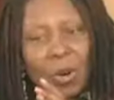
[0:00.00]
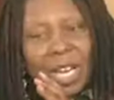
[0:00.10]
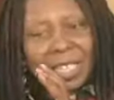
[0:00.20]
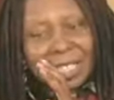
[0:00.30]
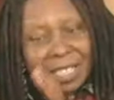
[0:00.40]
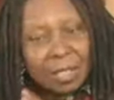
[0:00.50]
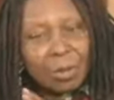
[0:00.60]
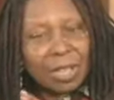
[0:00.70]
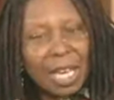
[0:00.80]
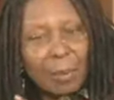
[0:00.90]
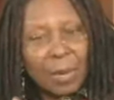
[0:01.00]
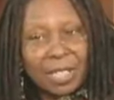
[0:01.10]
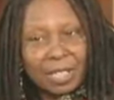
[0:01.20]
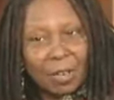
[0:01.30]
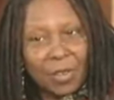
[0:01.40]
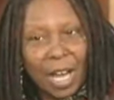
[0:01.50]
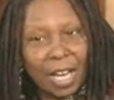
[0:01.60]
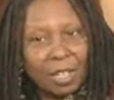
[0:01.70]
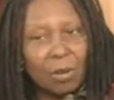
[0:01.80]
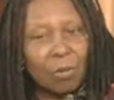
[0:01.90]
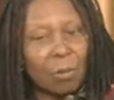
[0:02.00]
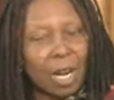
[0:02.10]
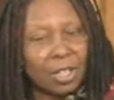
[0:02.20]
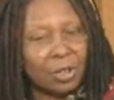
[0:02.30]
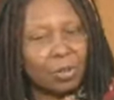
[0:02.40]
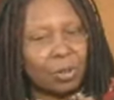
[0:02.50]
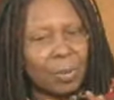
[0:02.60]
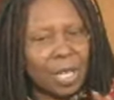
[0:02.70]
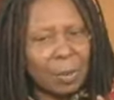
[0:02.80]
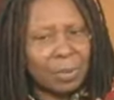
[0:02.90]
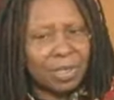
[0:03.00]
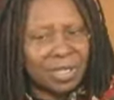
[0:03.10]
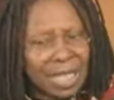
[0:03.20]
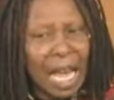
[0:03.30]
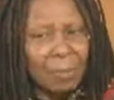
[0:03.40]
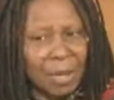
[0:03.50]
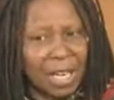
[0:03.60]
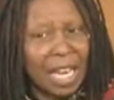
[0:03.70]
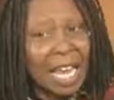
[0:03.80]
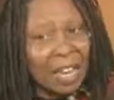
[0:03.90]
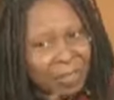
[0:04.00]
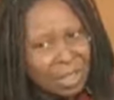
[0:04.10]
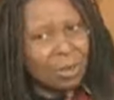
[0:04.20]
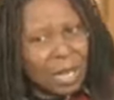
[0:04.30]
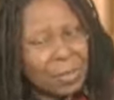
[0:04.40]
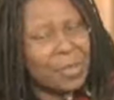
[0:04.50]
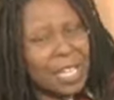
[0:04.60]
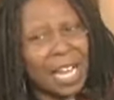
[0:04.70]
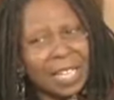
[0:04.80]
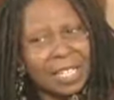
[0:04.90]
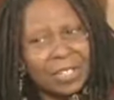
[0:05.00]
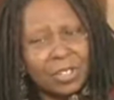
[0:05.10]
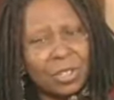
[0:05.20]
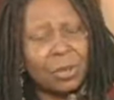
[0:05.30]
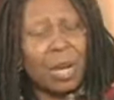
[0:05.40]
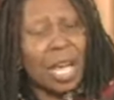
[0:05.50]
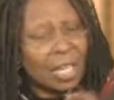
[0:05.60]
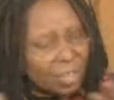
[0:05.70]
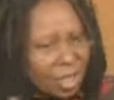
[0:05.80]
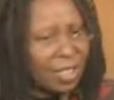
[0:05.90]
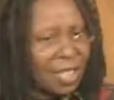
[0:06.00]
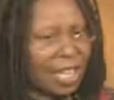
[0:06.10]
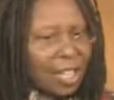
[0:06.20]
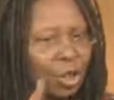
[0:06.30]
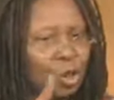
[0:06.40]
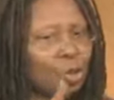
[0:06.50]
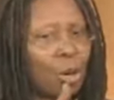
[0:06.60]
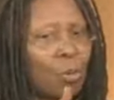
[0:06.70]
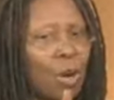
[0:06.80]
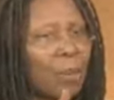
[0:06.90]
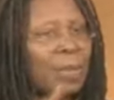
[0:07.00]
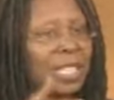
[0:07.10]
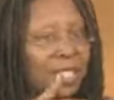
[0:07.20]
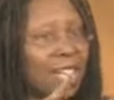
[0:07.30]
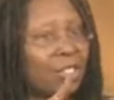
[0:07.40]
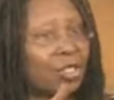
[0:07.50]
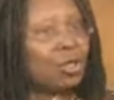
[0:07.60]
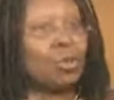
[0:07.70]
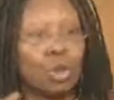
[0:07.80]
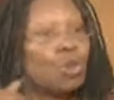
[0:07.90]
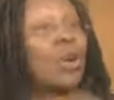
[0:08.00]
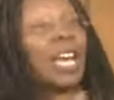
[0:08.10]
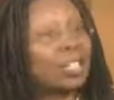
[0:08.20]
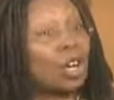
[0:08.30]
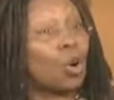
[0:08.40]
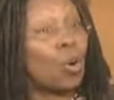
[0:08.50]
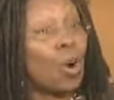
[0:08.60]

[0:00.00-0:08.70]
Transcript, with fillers: and deal with that myself. I don't want you to be able to stop me if that's what I think I need to do. Just like you don't want me saying to you, you got to go